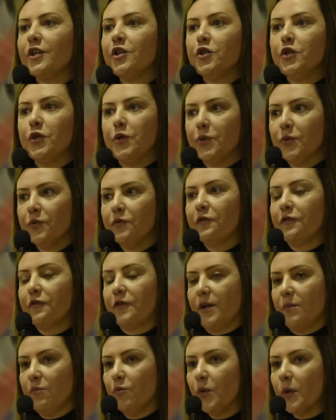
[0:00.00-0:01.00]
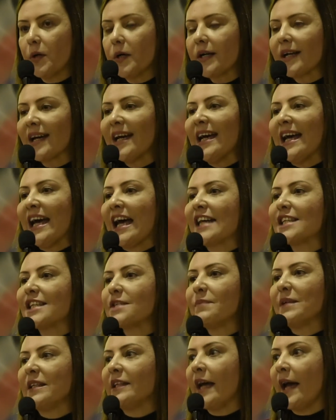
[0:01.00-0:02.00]
U framework has
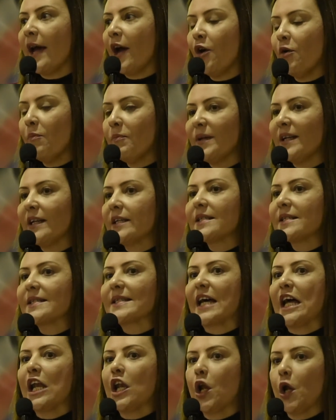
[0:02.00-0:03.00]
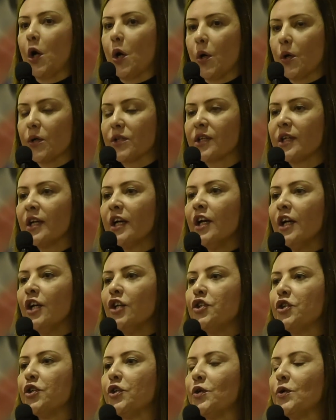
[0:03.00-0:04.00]
been helping us a lot
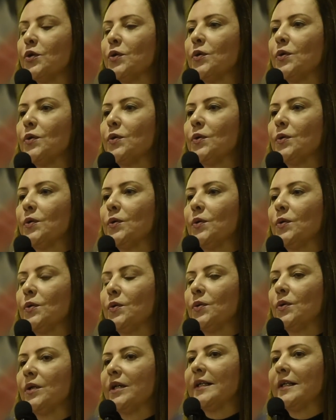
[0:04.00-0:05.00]
to